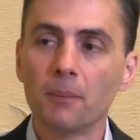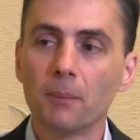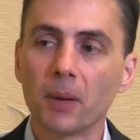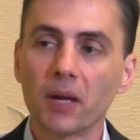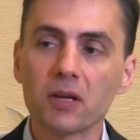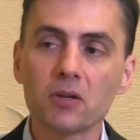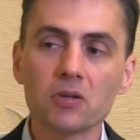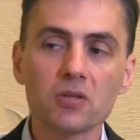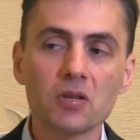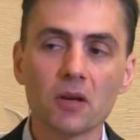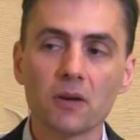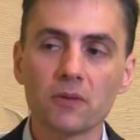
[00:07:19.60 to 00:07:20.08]

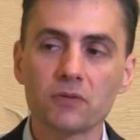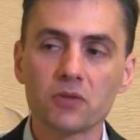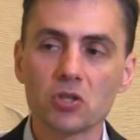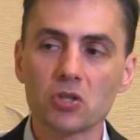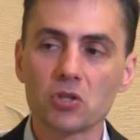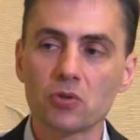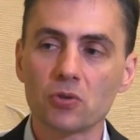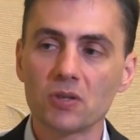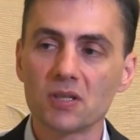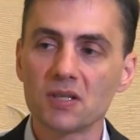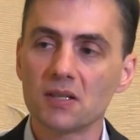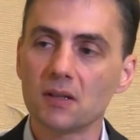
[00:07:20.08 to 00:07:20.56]
Microsoft
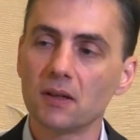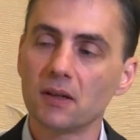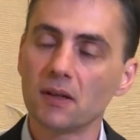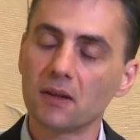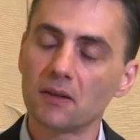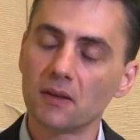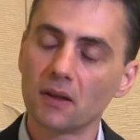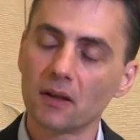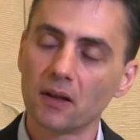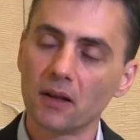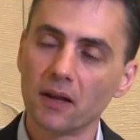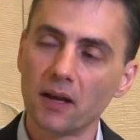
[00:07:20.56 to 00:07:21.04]
just recently
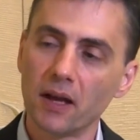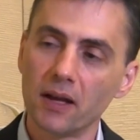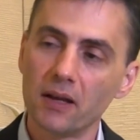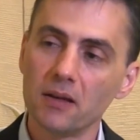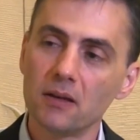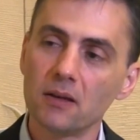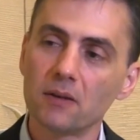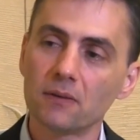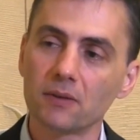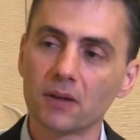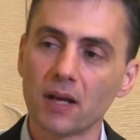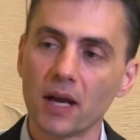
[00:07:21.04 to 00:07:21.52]
at the
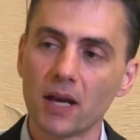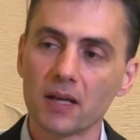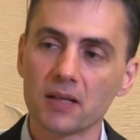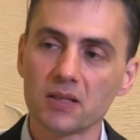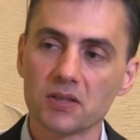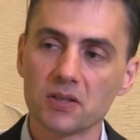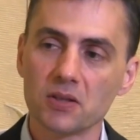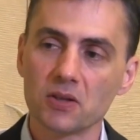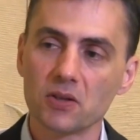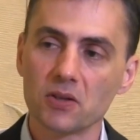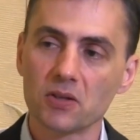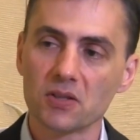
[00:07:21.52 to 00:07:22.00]
end of
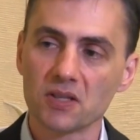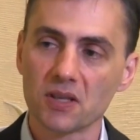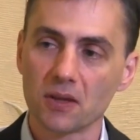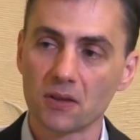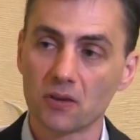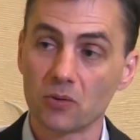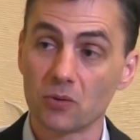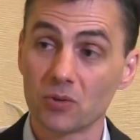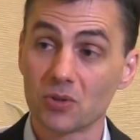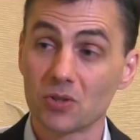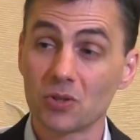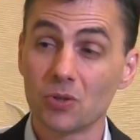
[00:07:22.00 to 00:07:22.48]
last year said
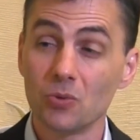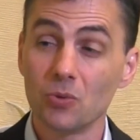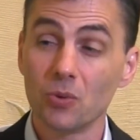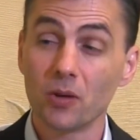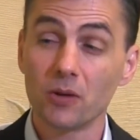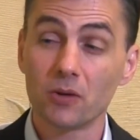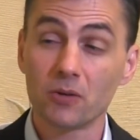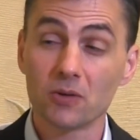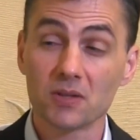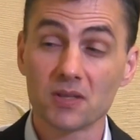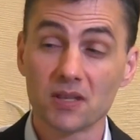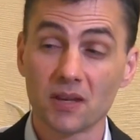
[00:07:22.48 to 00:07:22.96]
there was
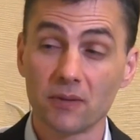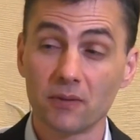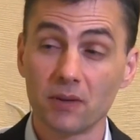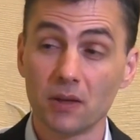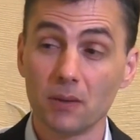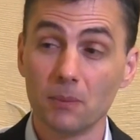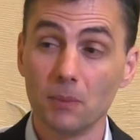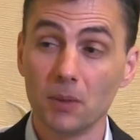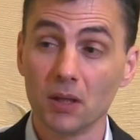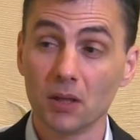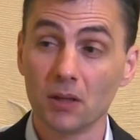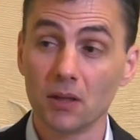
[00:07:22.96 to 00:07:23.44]

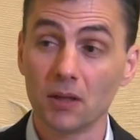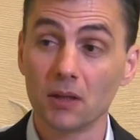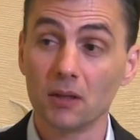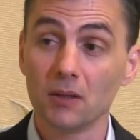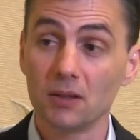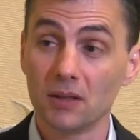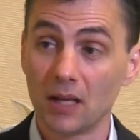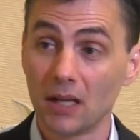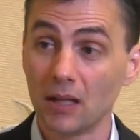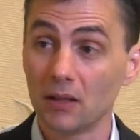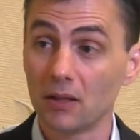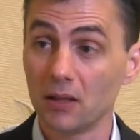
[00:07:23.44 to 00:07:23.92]
270
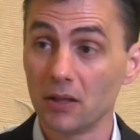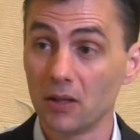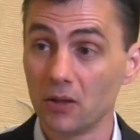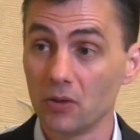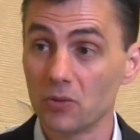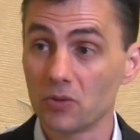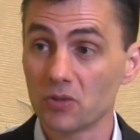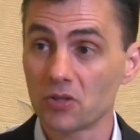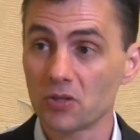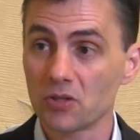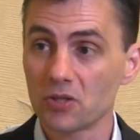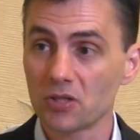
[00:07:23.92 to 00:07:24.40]
million daily
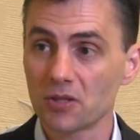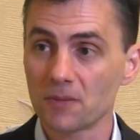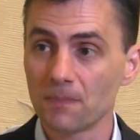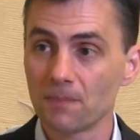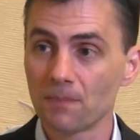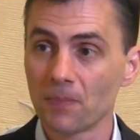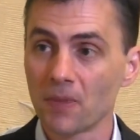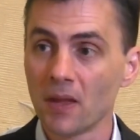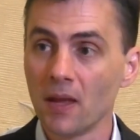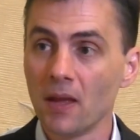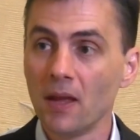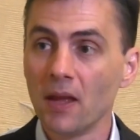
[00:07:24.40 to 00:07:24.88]
users.
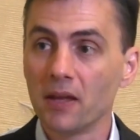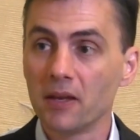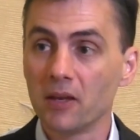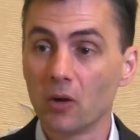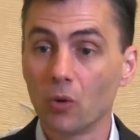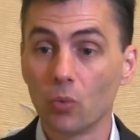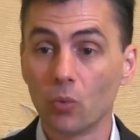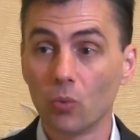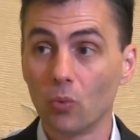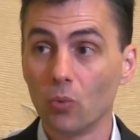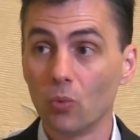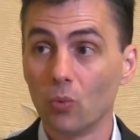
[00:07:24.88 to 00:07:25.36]

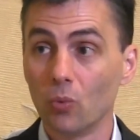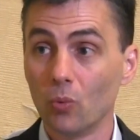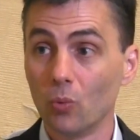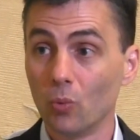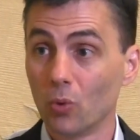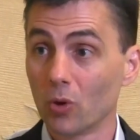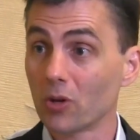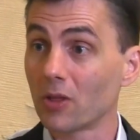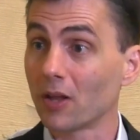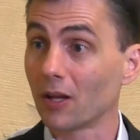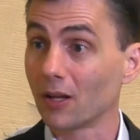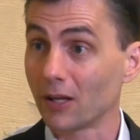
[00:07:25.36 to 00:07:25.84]
Now,
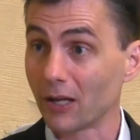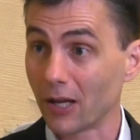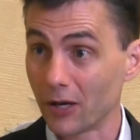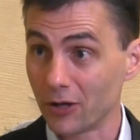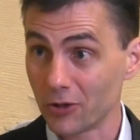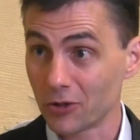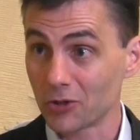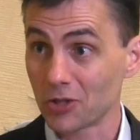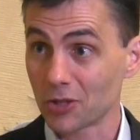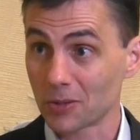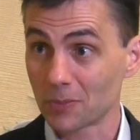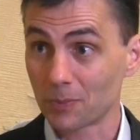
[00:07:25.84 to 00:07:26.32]
we're the
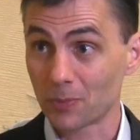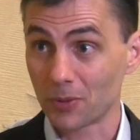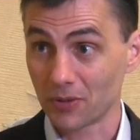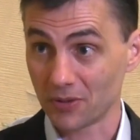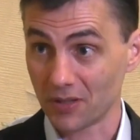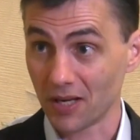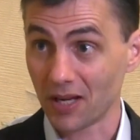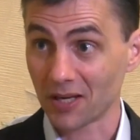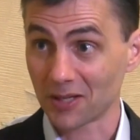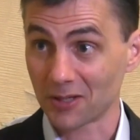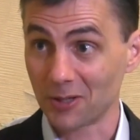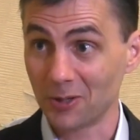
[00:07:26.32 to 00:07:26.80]
largest
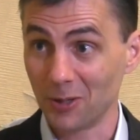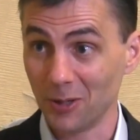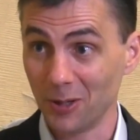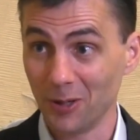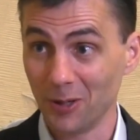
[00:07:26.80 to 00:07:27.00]
protector